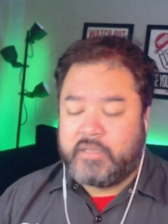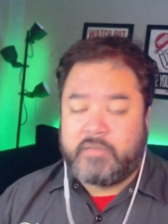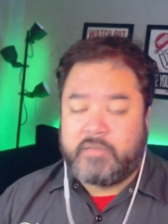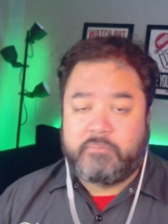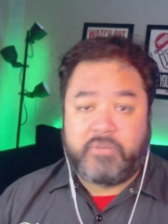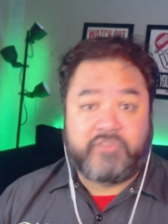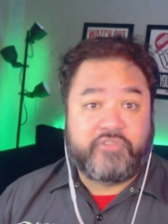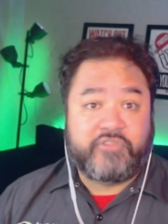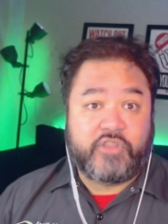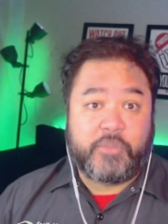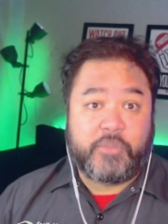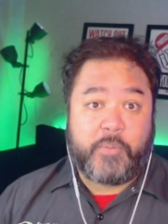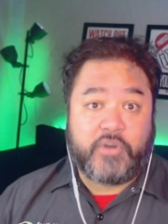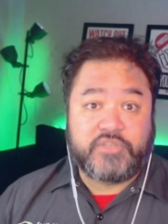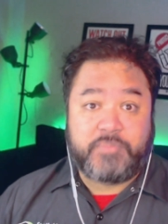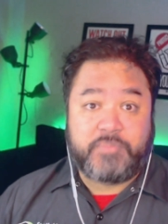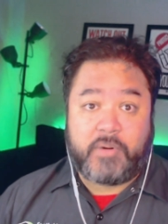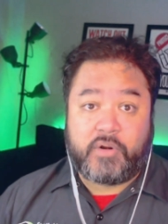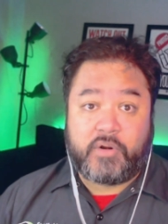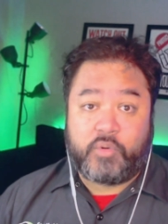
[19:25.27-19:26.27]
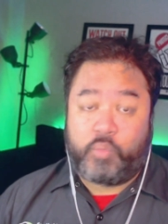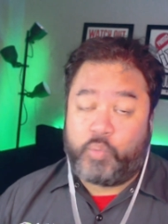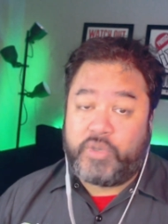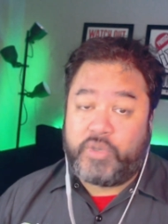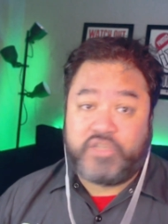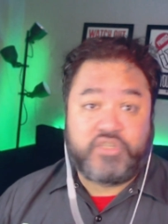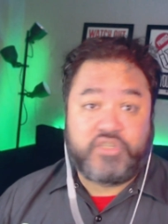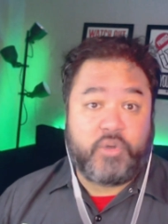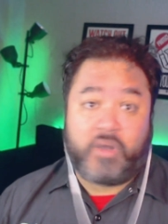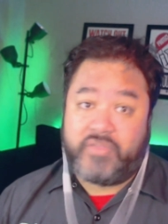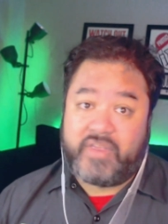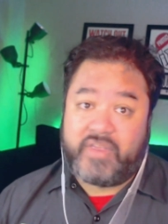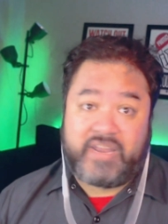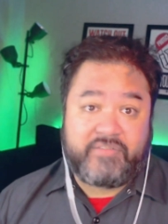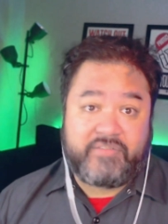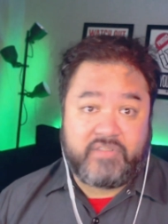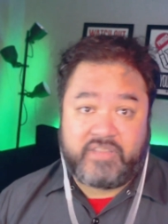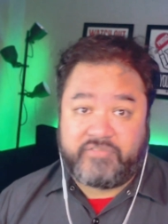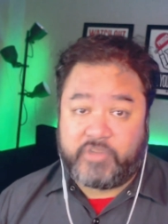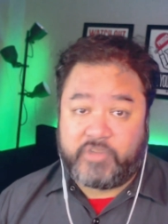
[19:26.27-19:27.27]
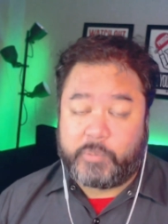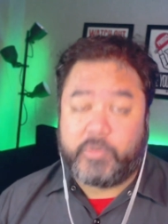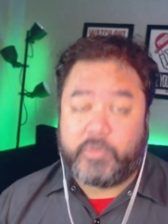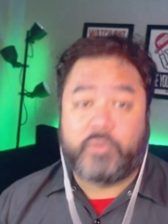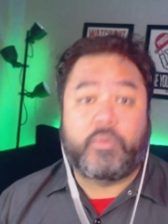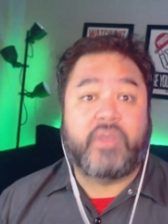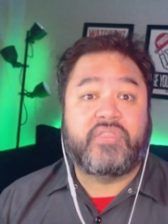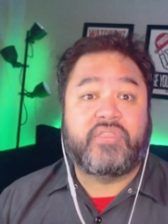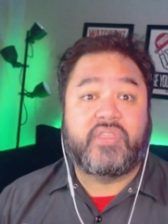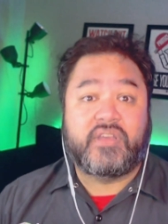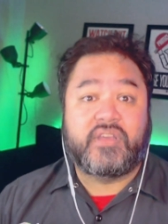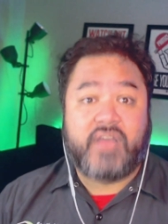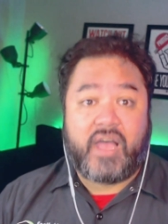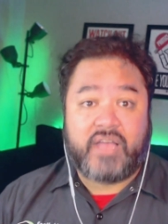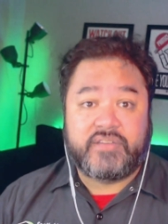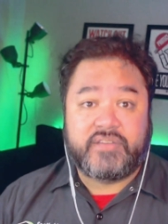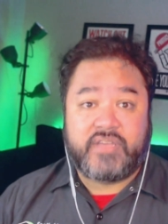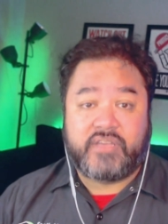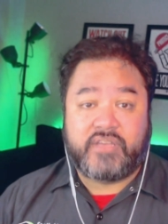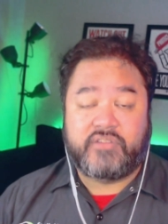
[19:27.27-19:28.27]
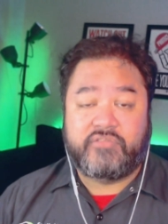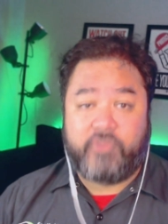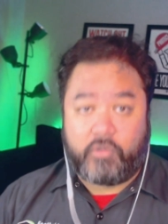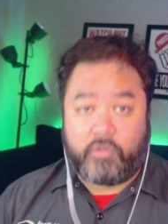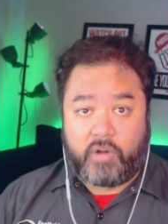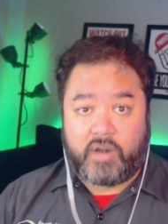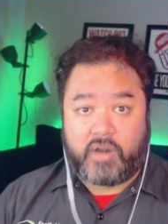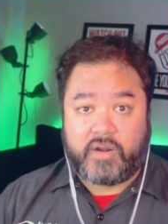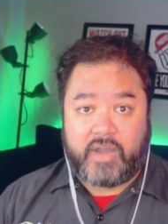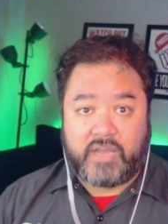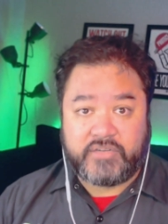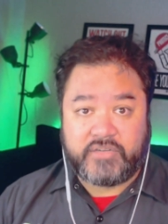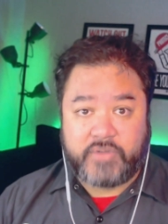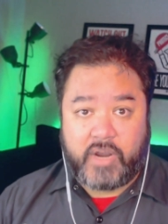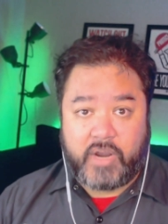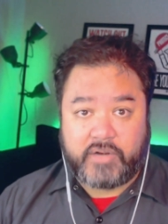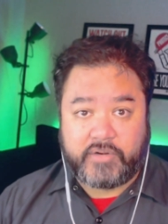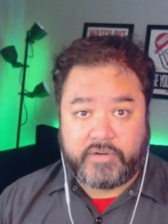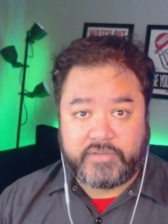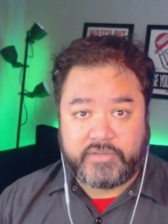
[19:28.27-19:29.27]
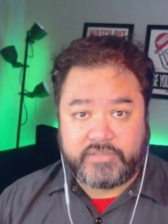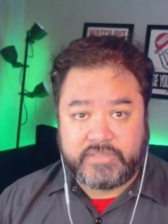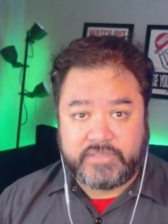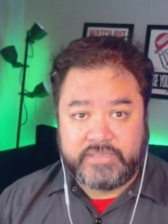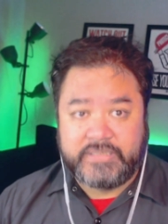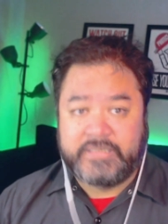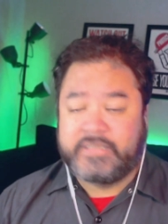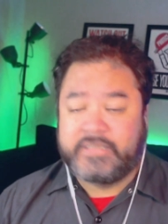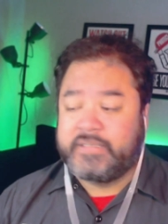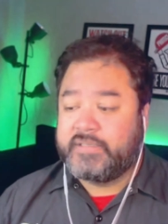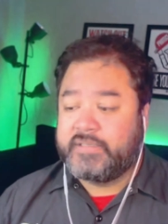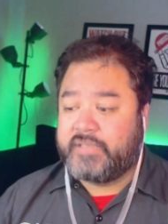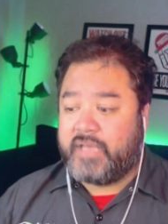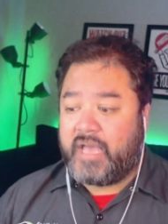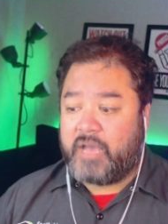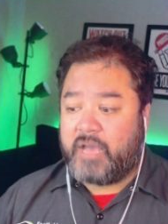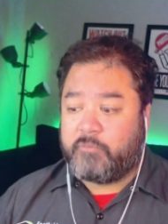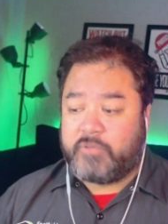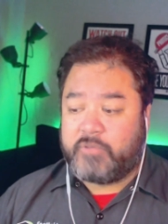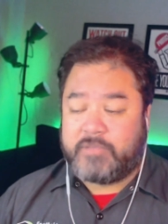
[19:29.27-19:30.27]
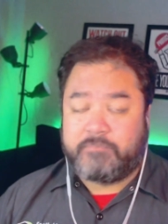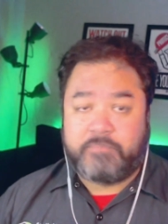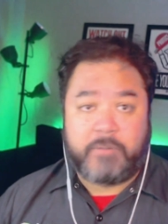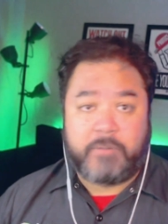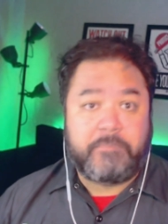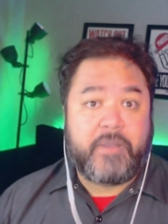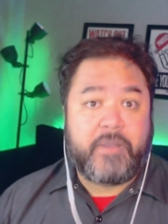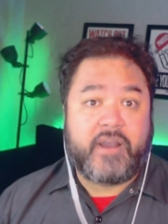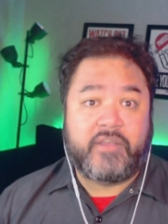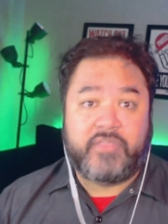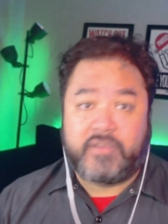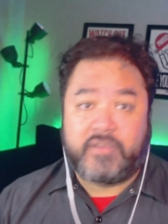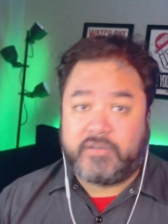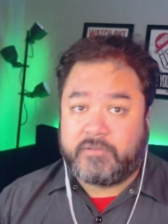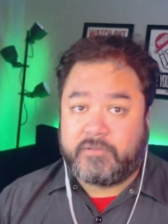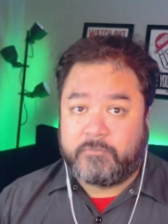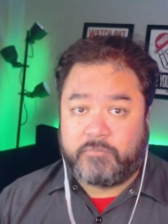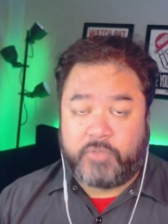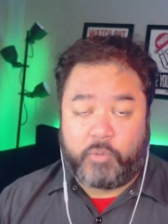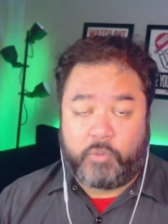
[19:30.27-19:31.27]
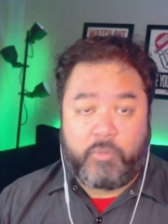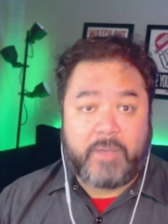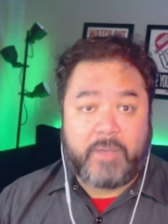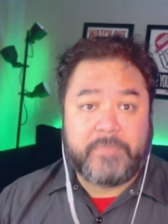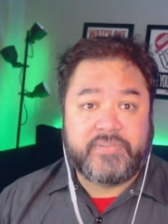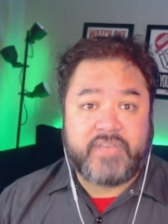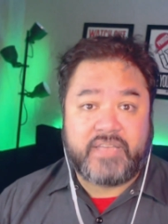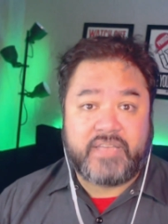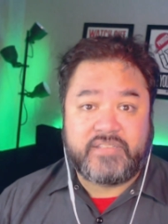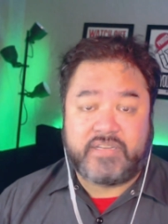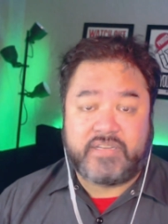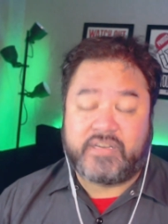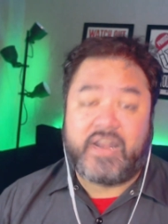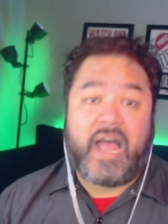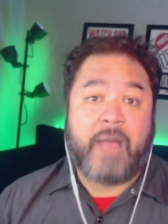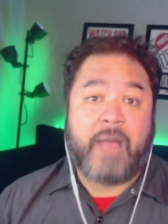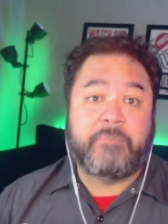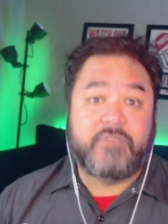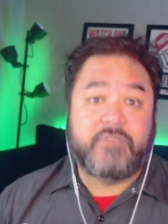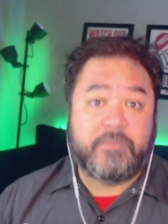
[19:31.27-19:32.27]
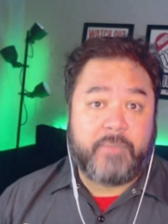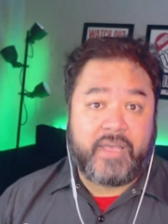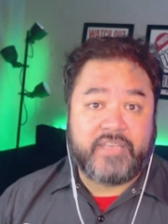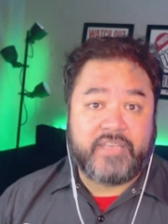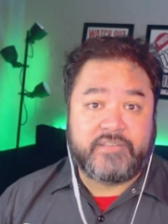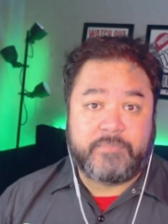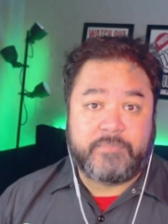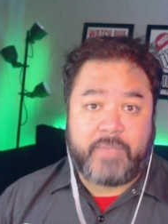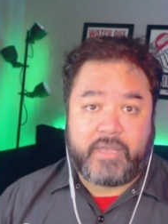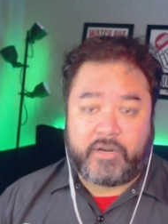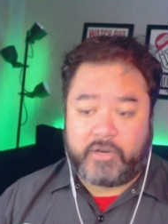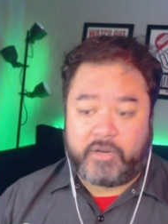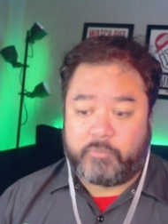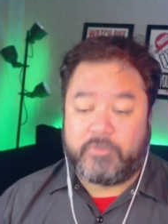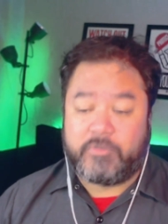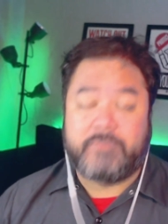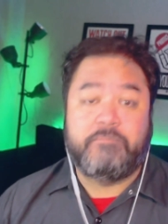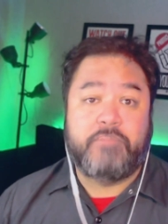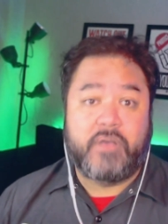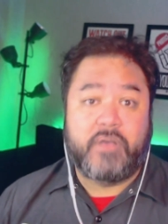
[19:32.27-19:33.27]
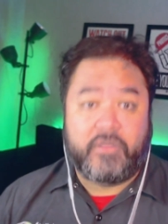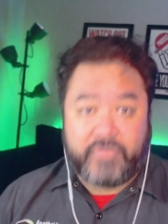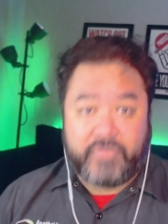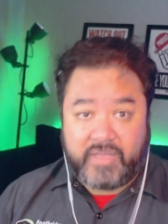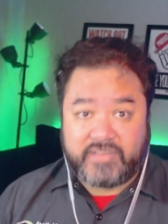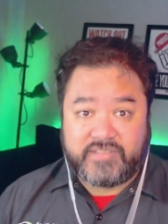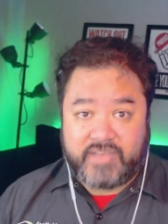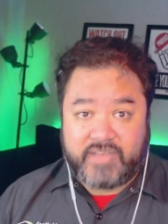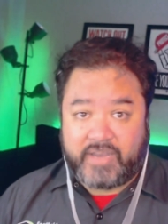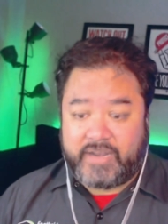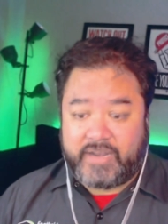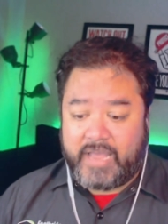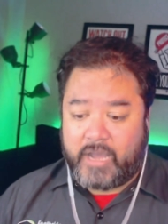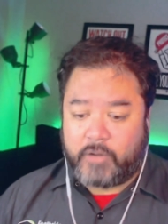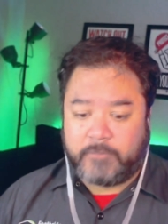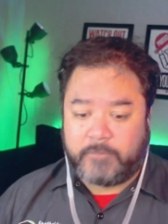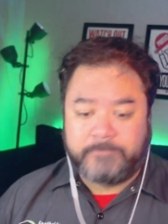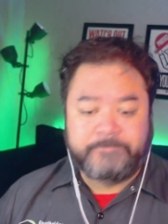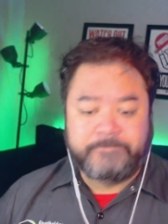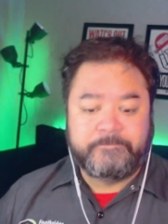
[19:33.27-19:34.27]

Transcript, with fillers: But for the most part, we do all that heavy lifting. We write the content for our contractors. Uh, we prepare the, the websites in an optimized manner and we build that site out